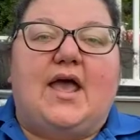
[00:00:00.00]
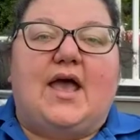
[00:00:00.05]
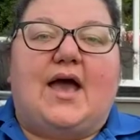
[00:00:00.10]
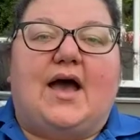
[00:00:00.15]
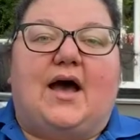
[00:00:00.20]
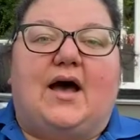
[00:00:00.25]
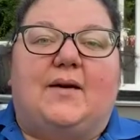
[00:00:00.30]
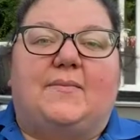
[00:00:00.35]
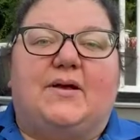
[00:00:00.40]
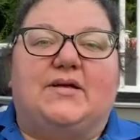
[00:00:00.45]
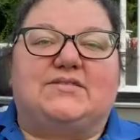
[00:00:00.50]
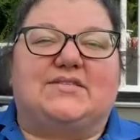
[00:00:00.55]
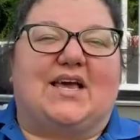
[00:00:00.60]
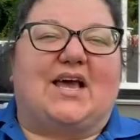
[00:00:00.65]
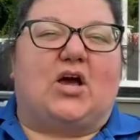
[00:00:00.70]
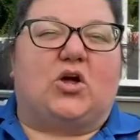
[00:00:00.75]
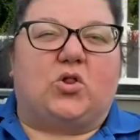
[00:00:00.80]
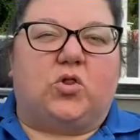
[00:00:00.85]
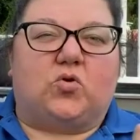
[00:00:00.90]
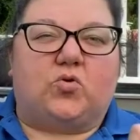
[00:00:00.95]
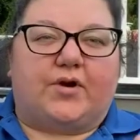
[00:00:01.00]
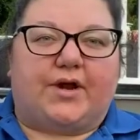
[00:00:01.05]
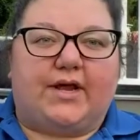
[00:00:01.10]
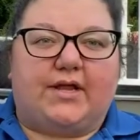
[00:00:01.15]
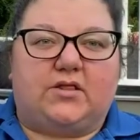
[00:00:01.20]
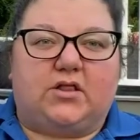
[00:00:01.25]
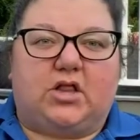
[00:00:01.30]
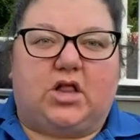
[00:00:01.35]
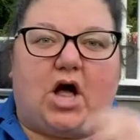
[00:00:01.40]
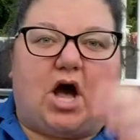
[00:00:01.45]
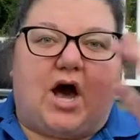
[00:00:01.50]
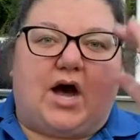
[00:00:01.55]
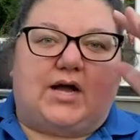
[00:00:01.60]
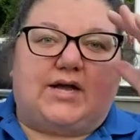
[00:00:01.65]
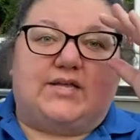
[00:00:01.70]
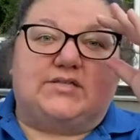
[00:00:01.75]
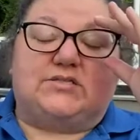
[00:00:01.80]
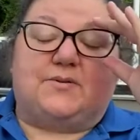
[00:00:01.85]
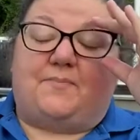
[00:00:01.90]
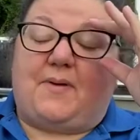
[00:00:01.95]
It's like a chlorine
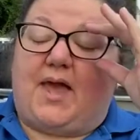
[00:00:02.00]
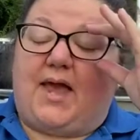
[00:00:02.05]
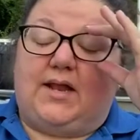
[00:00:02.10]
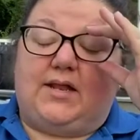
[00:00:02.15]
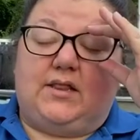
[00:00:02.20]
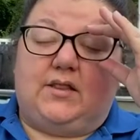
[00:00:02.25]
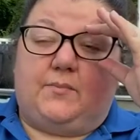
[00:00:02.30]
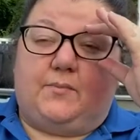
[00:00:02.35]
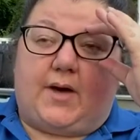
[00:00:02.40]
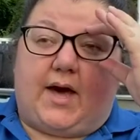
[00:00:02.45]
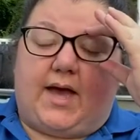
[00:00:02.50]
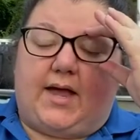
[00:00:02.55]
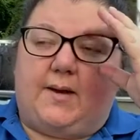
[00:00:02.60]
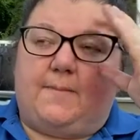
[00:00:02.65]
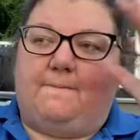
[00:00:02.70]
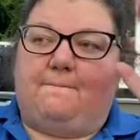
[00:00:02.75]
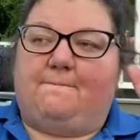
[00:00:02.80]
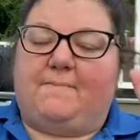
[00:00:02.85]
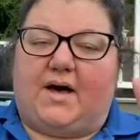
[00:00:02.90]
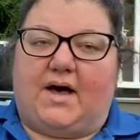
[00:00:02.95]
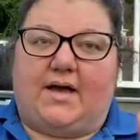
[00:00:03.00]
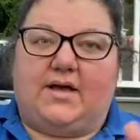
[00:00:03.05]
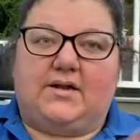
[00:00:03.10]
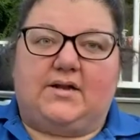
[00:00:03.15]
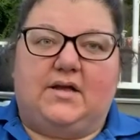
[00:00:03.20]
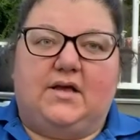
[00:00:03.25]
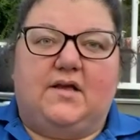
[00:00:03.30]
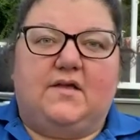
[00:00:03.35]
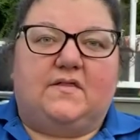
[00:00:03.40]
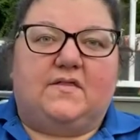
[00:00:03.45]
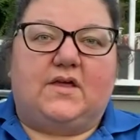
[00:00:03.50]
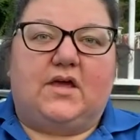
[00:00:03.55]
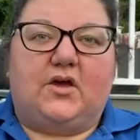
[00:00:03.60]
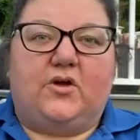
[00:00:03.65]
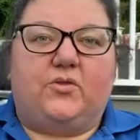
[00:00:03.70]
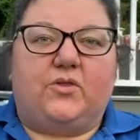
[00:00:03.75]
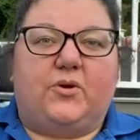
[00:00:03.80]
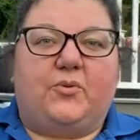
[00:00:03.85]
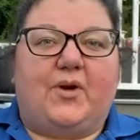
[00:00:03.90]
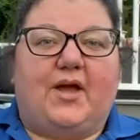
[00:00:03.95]
lock. It's a pain in the butt, but the
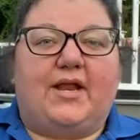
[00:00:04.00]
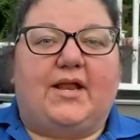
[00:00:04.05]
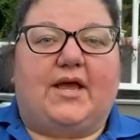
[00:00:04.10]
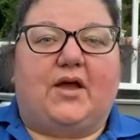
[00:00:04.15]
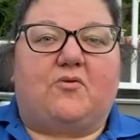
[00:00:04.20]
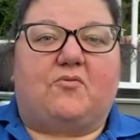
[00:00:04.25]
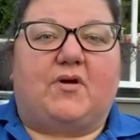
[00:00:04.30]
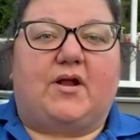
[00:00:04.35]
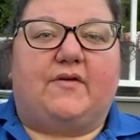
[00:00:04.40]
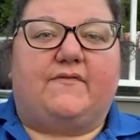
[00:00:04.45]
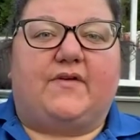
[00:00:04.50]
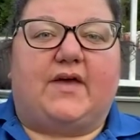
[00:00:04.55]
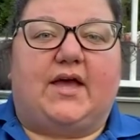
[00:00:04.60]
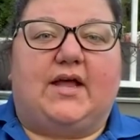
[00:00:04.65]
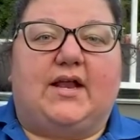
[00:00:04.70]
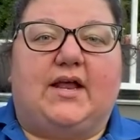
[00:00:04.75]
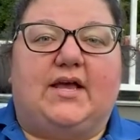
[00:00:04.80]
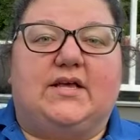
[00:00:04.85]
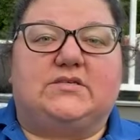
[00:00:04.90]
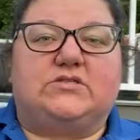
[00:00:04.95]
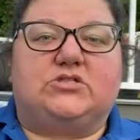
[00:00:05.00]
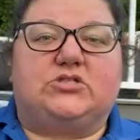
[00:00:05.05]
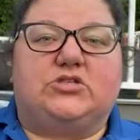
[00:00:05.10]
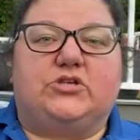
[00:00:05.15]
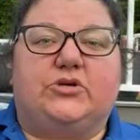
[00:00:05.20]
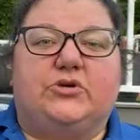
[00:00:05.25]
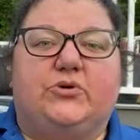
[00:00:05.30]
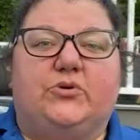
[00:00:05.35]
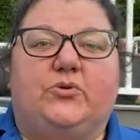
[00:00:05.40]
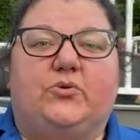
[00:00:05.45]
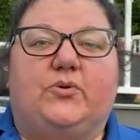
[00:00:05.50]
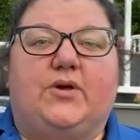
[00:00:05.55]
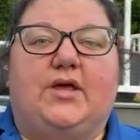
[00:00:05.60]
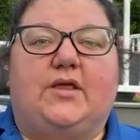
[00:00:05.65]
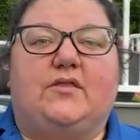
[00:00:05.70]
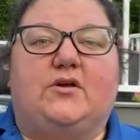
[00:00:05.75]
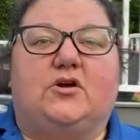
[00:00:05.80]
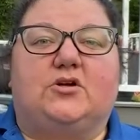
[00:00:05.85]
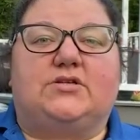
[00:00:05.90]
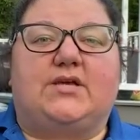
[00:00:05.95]
only way to get rid of it is to
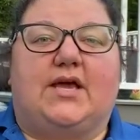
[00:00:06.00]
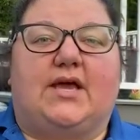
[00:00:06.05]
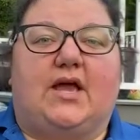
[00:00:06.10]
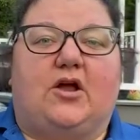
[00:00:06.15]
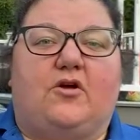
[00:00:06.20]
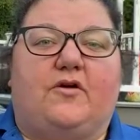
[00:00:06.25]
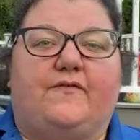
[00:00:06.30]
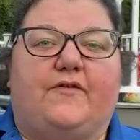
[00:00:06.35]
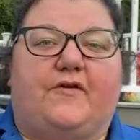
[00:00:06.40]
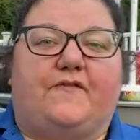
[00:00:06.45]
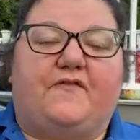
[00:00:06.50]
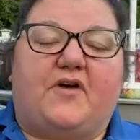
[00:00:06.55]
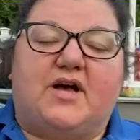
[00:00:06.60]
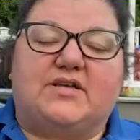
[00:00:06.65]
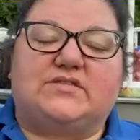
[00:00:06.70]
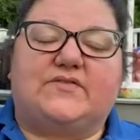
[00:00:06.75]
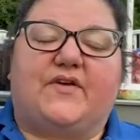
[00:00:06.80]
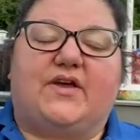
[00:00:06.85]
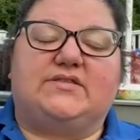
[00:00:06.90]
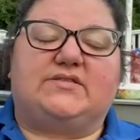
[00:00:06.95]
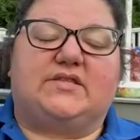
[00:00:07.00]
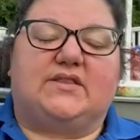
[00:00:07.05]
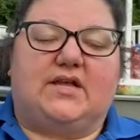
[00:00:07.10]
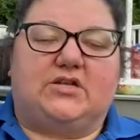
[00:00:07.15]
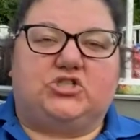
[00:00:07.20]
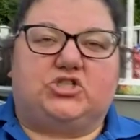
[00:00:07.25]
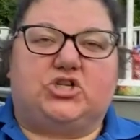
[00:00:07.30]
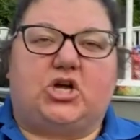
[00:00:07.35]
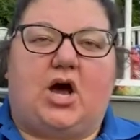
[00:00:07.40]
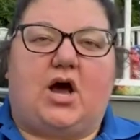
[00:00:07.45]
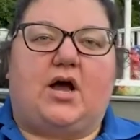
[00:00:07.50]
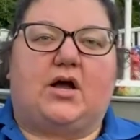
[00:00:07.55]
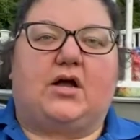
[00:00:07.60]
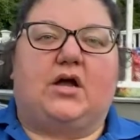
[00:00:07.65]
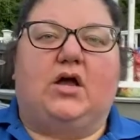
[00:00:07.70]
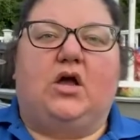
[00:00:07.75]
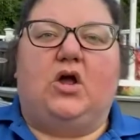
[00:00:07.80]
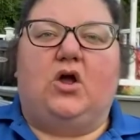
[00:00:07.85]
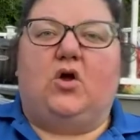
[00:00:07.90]
either take care of your phosphates and then shock,